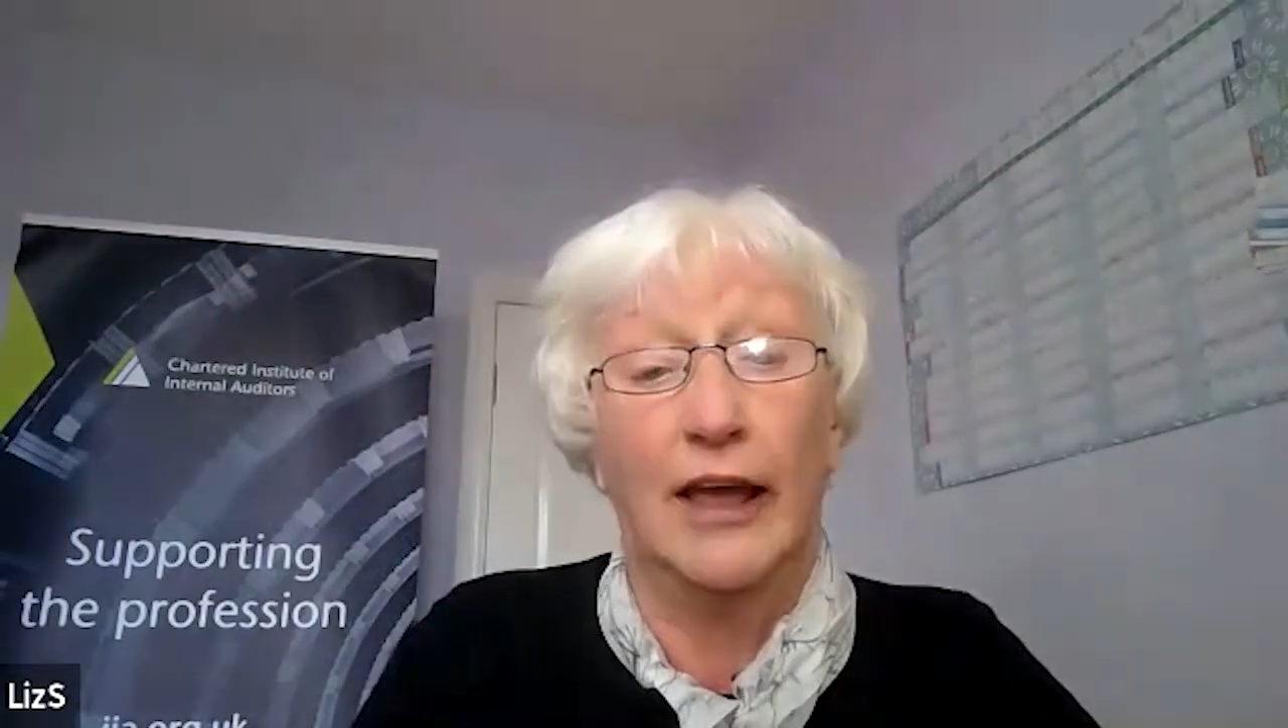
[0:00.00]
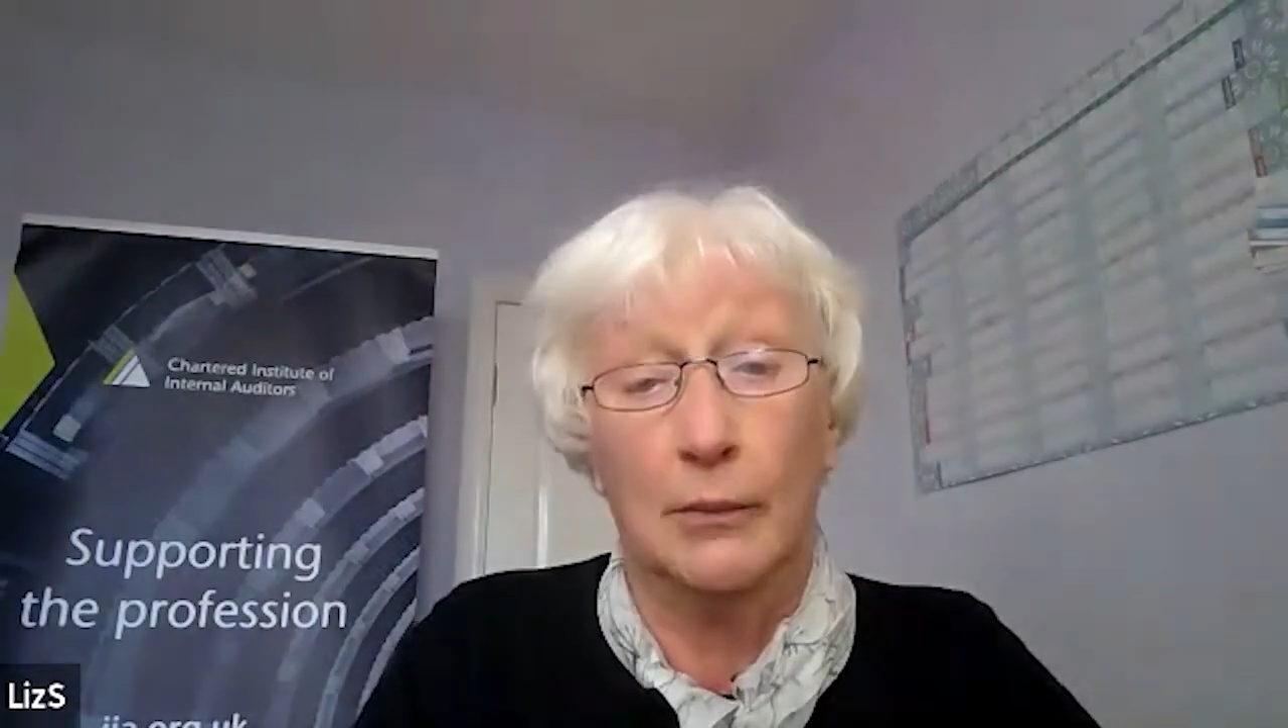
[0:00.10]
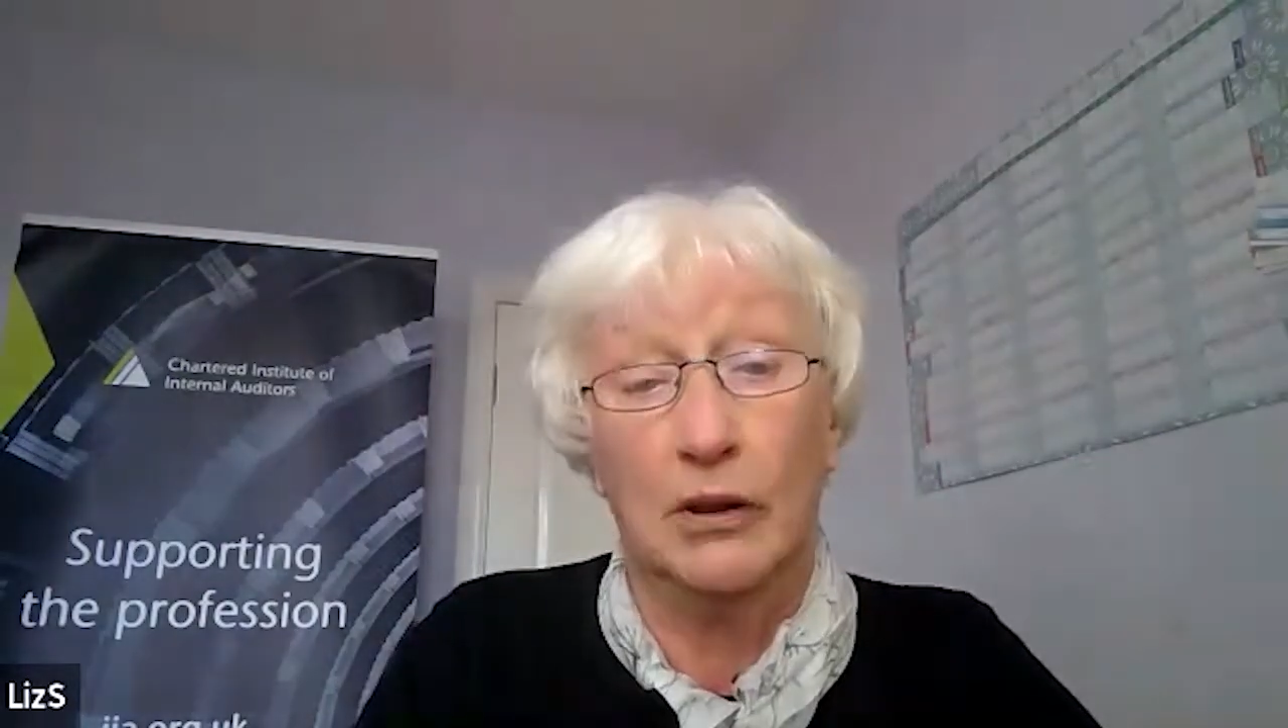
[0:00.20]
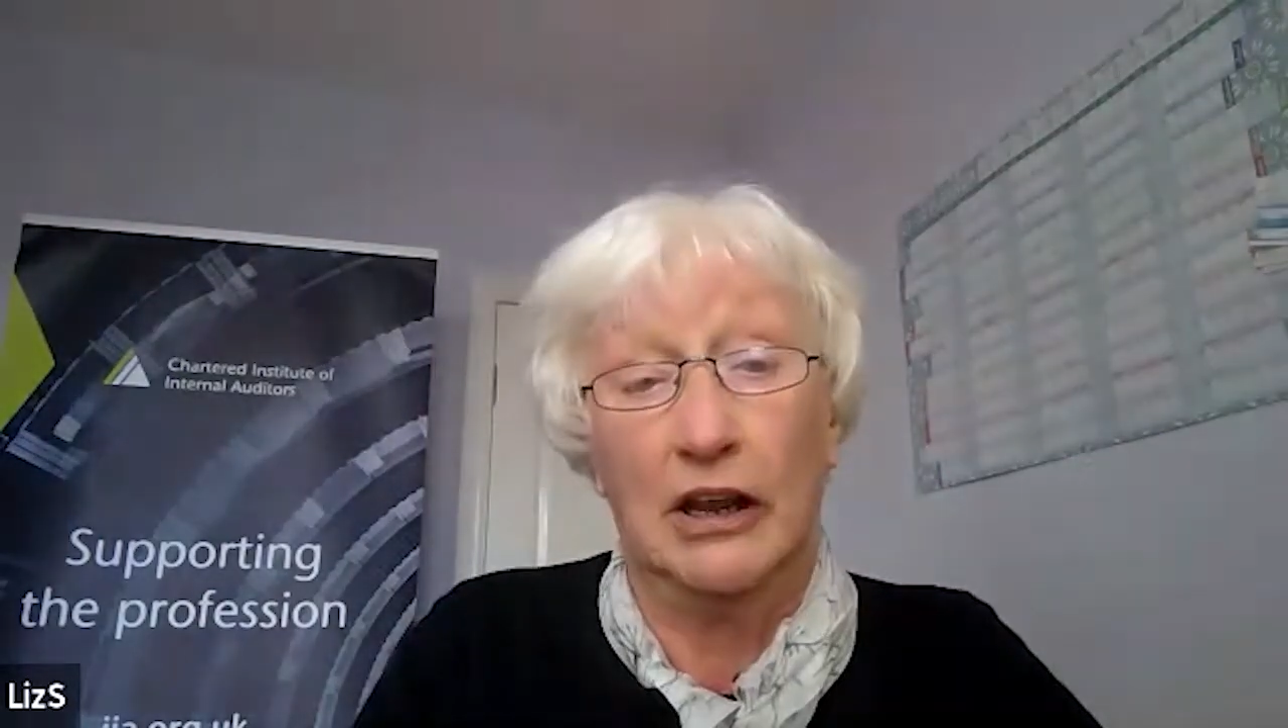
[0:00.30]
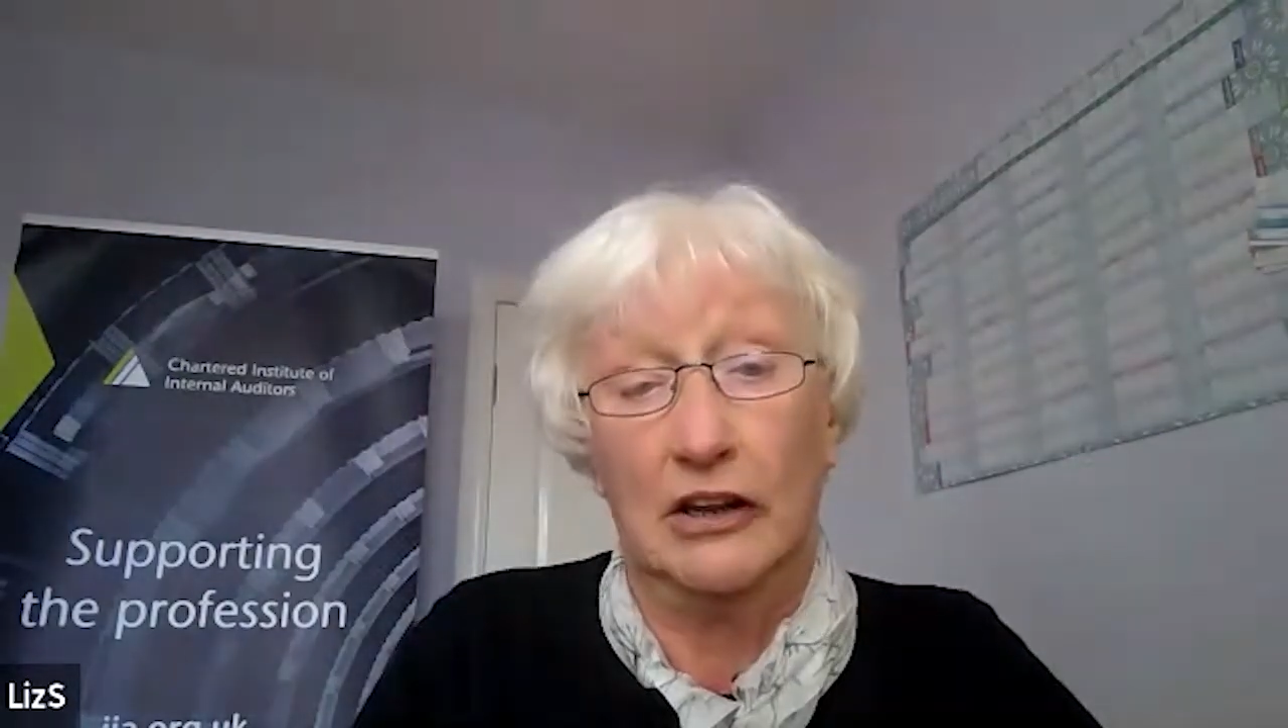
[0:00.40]

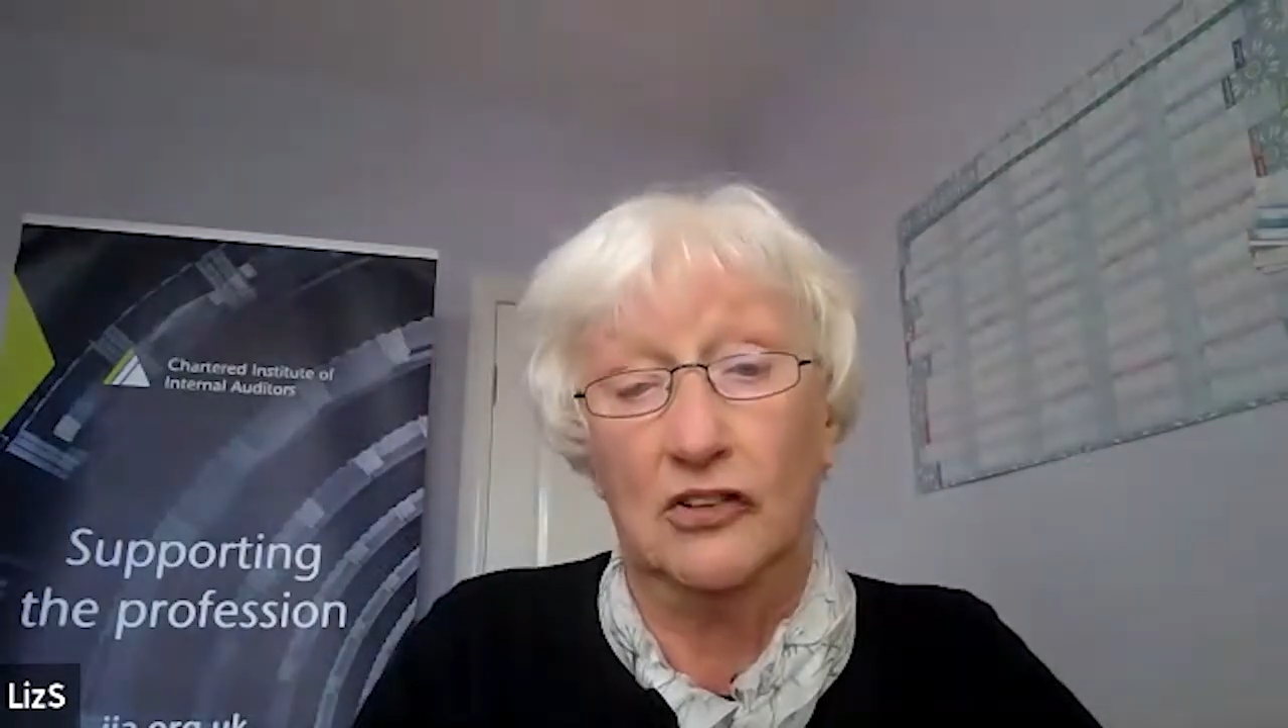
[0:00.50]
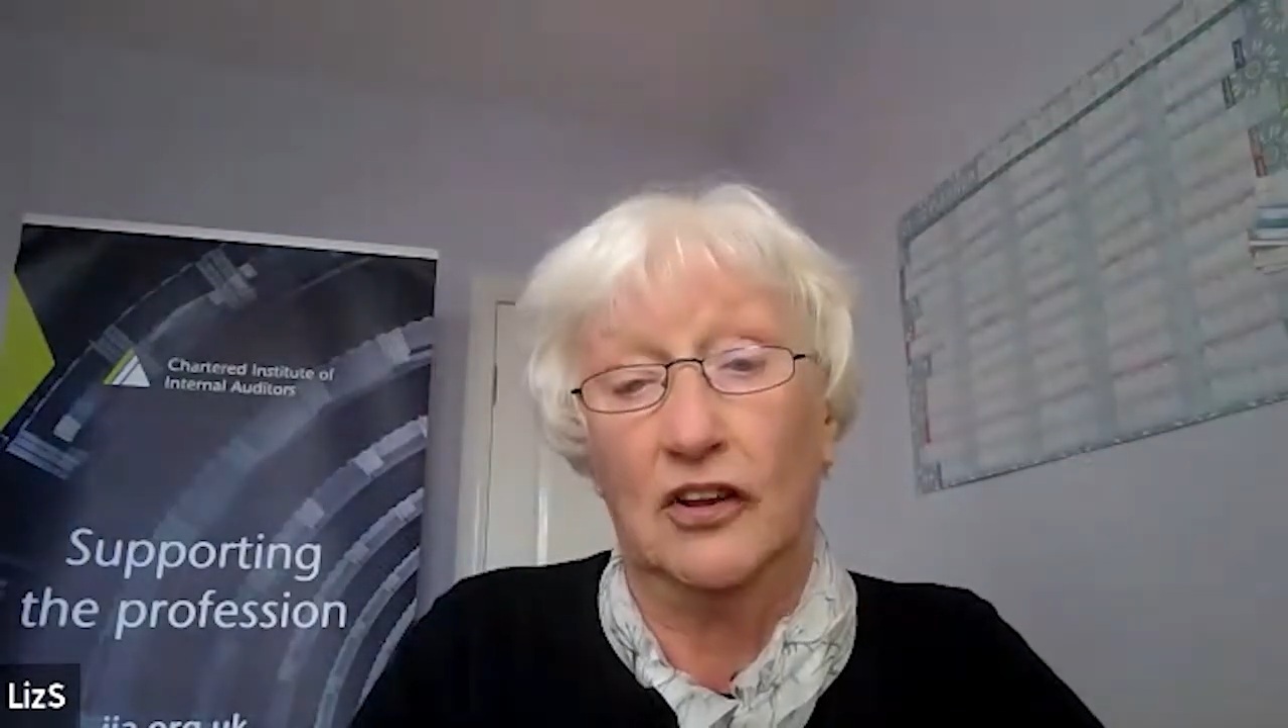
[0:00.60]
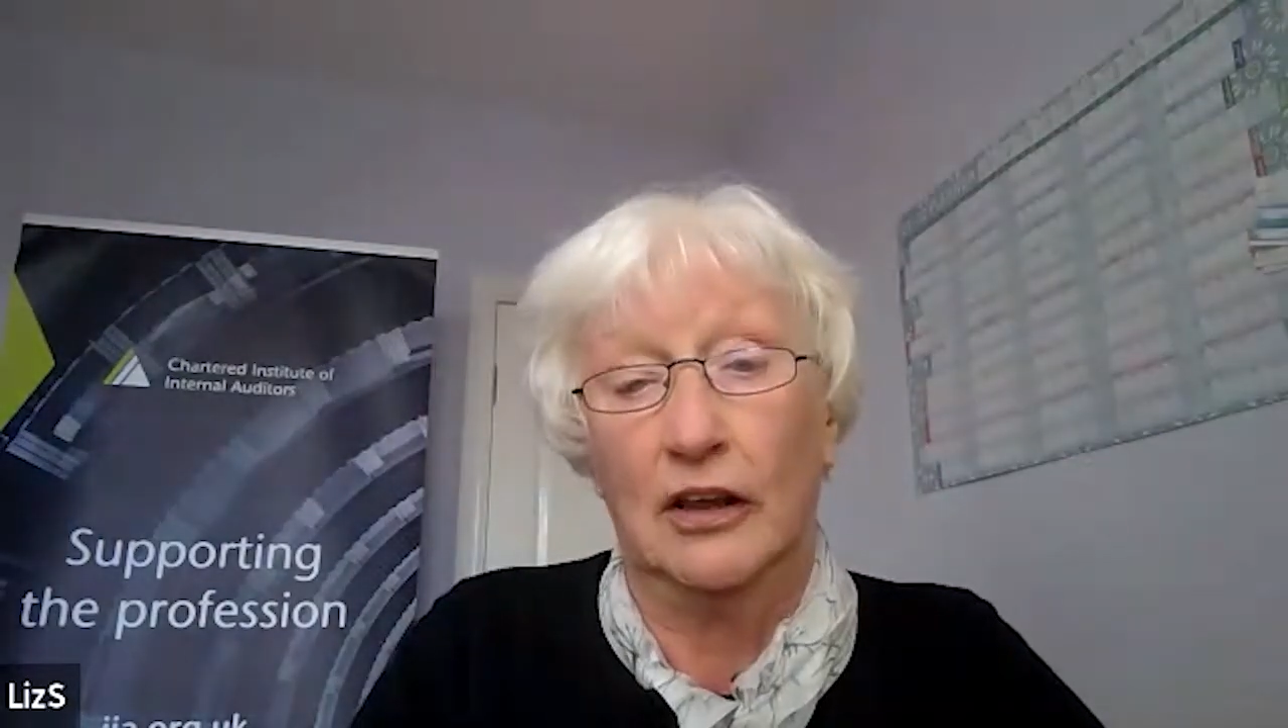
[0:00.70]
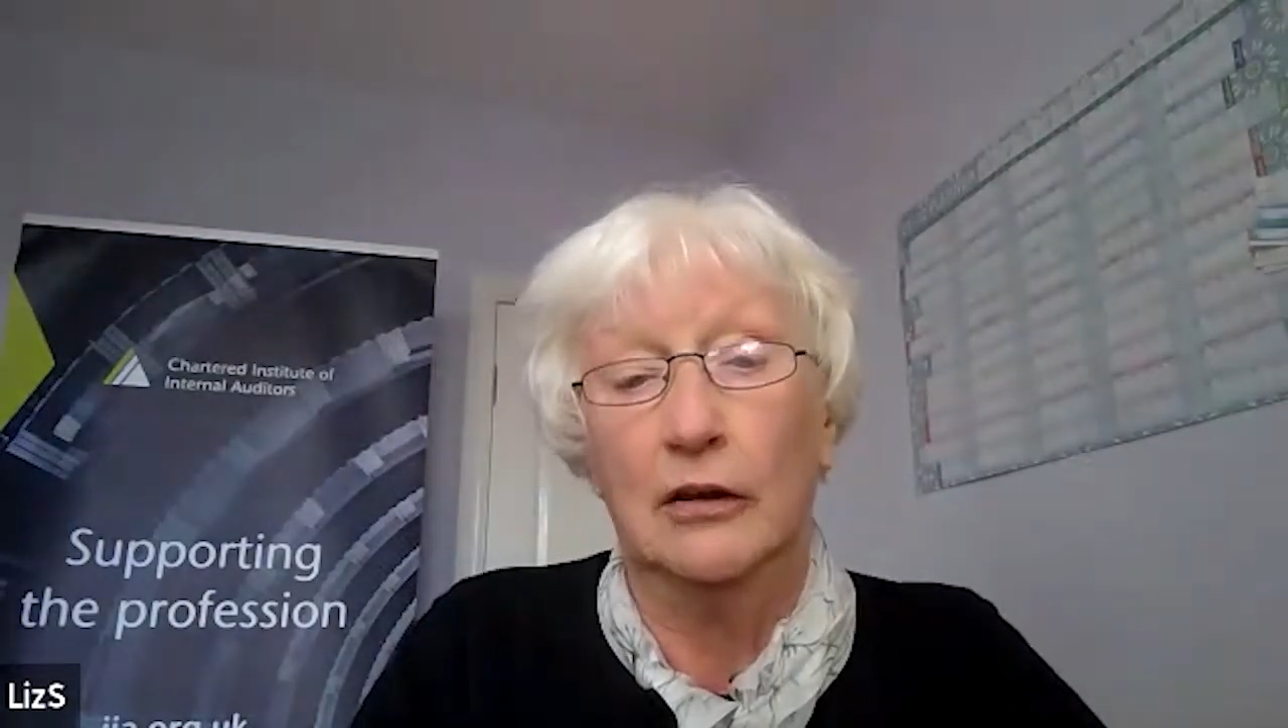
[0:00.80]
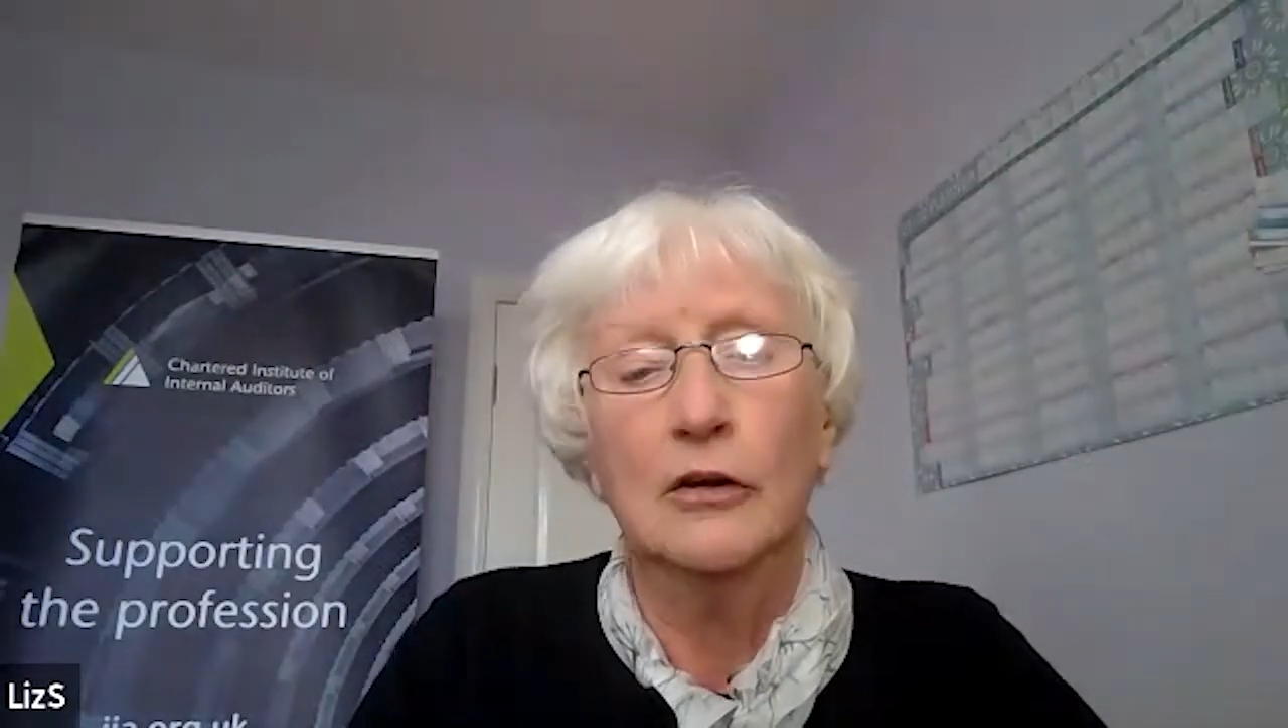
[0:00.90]

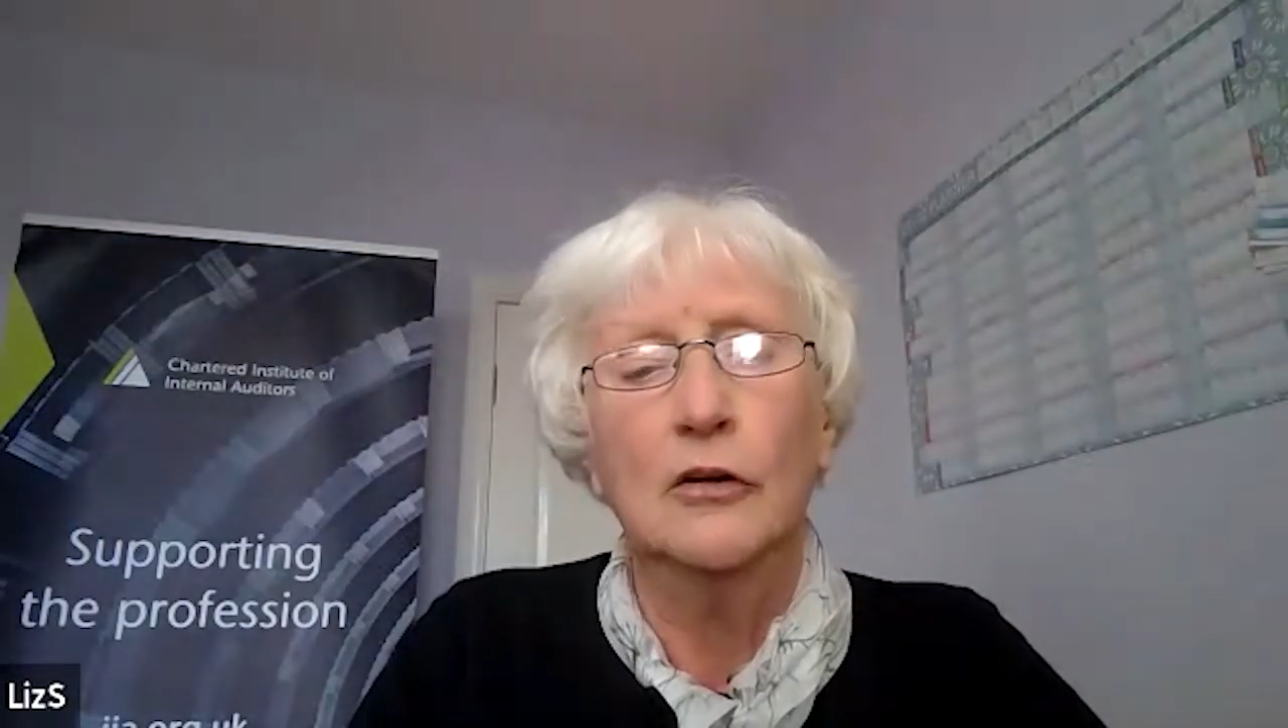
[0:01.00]
emanating